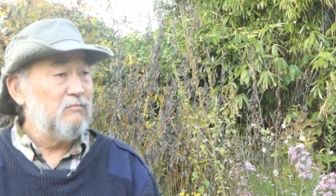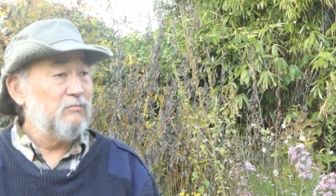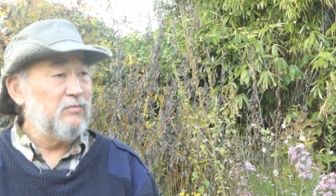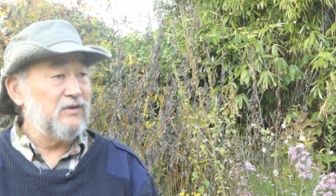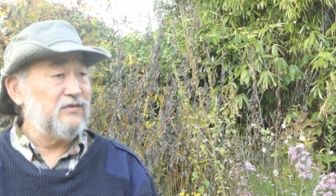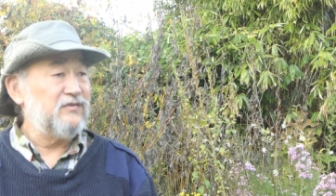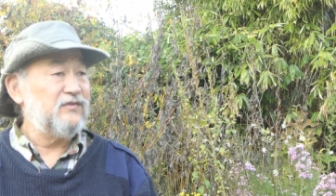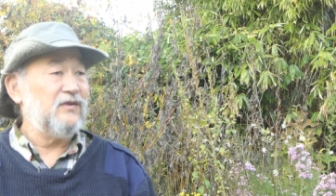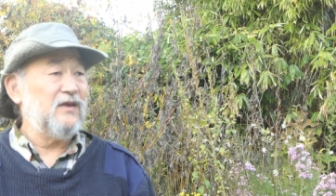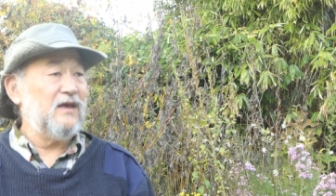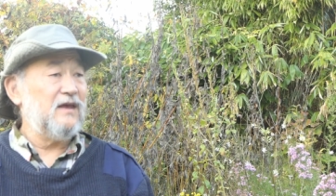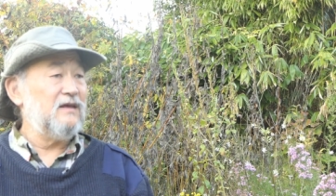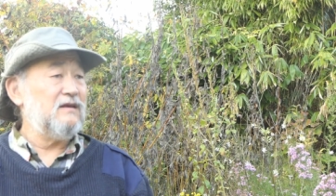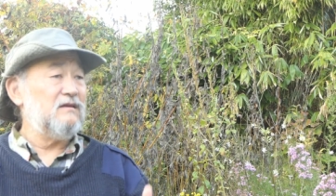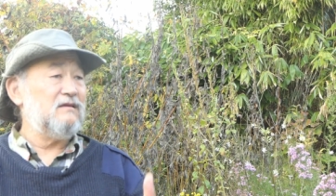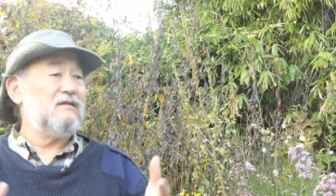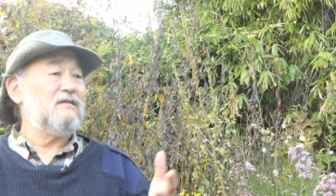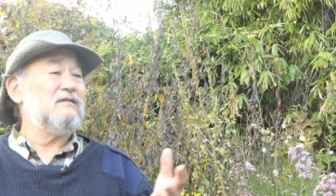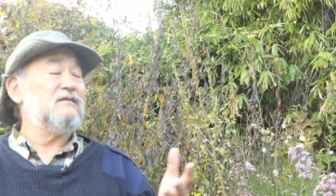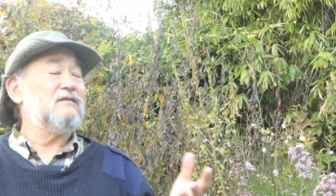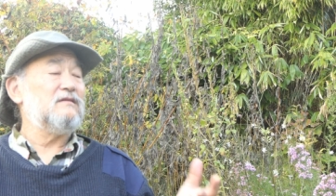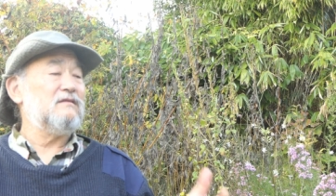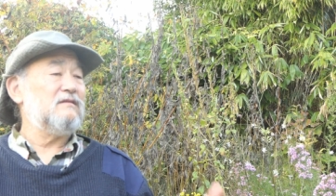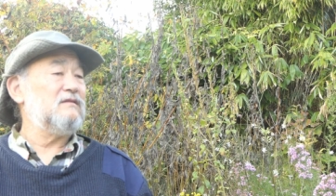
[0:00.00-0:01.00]
but say,
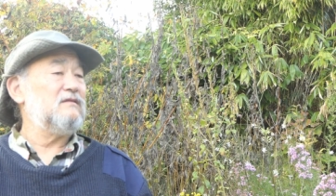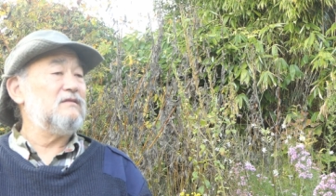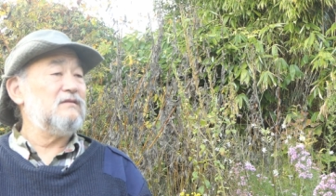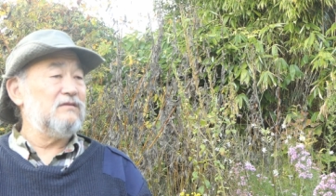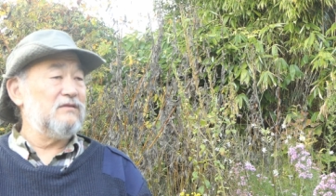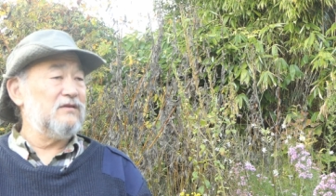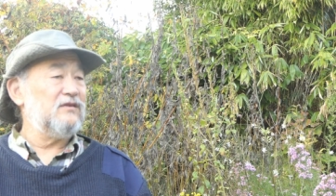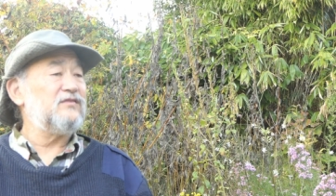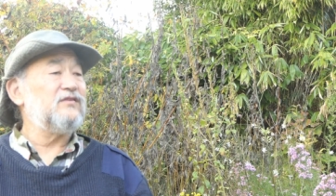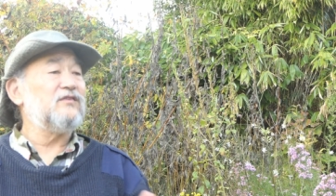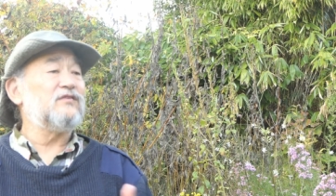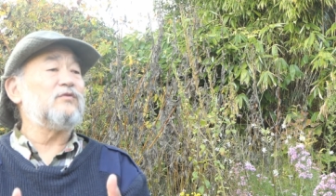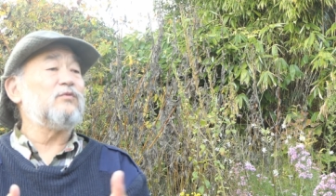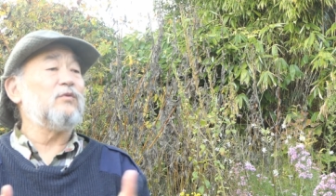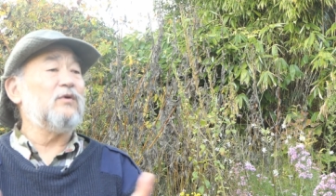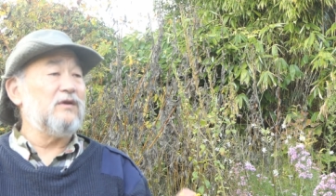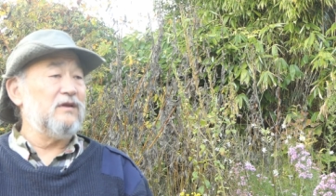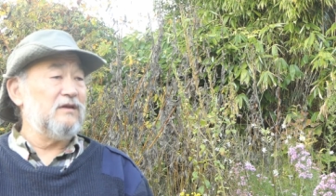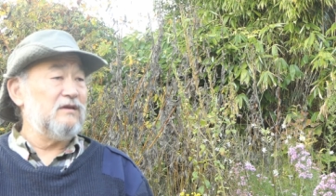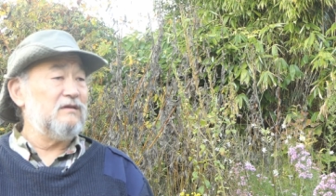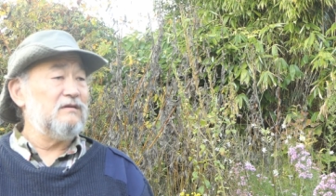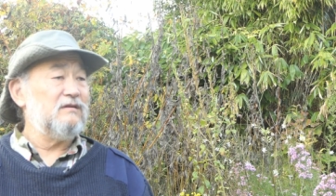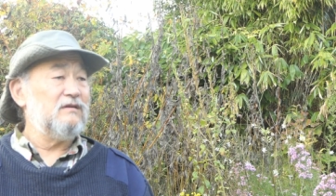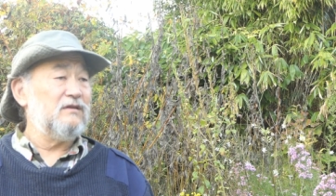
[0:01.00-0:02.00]
this is
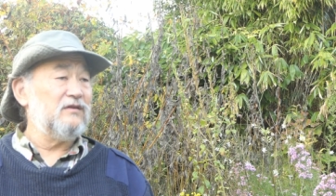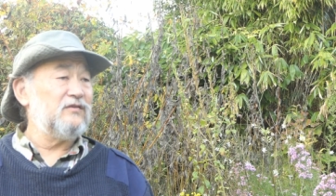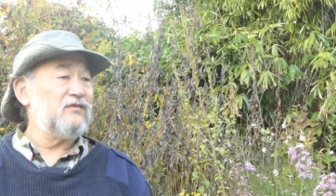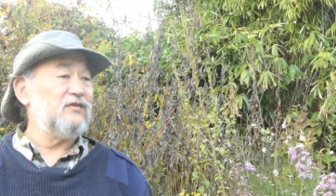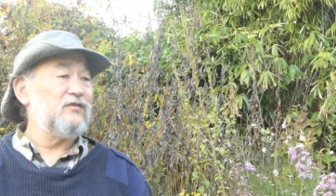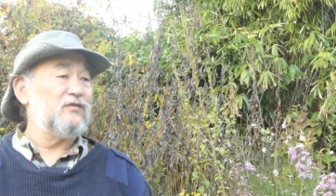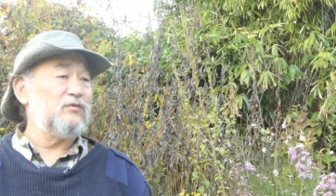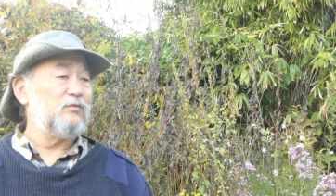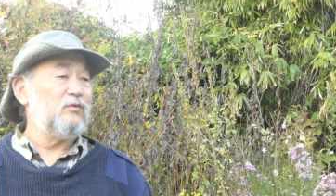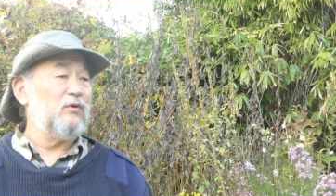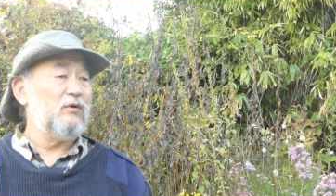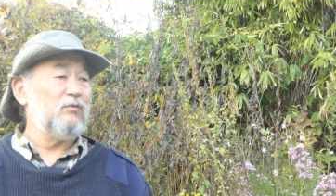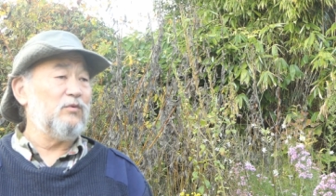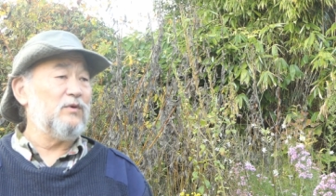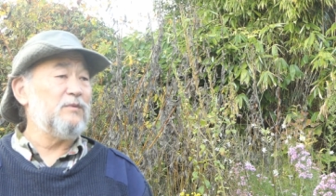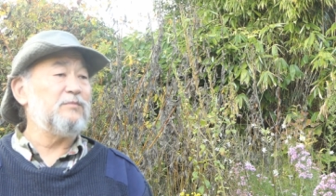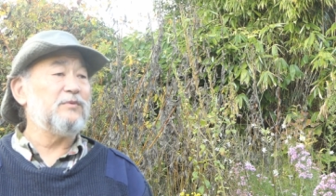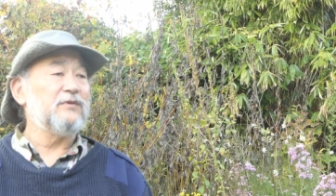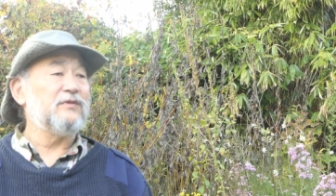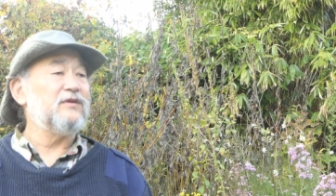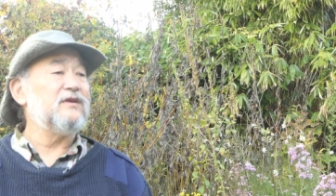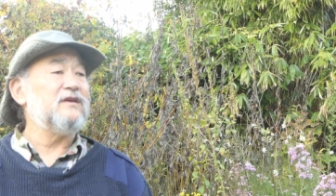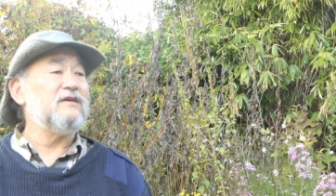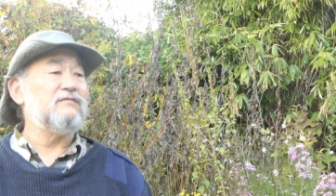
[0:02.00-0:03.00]
what it, this is what we
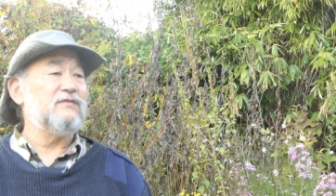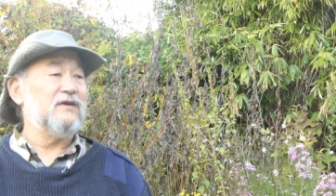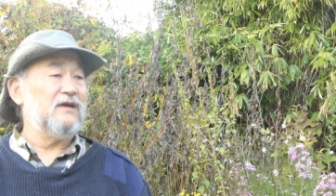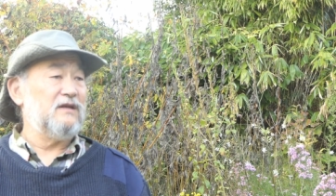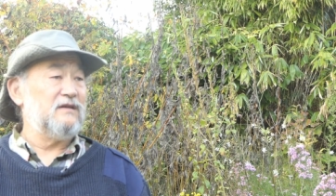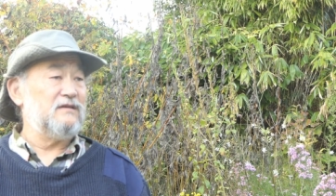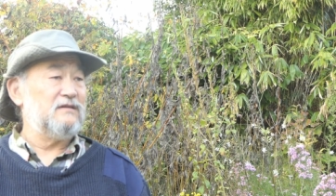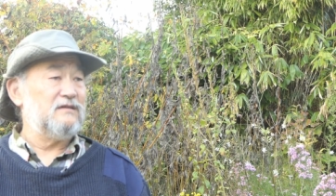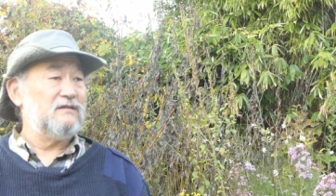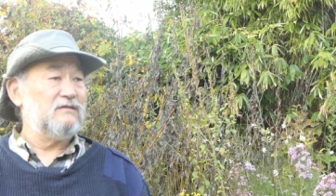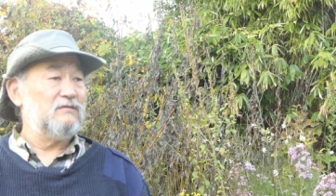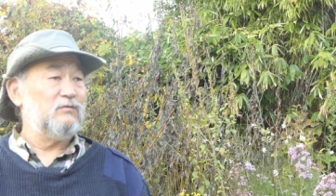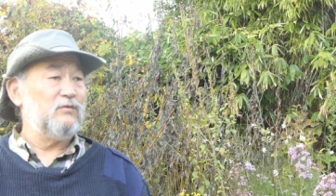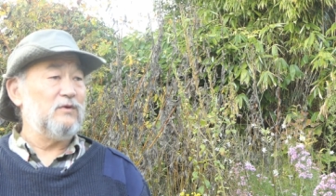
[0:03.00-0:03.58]
believe in.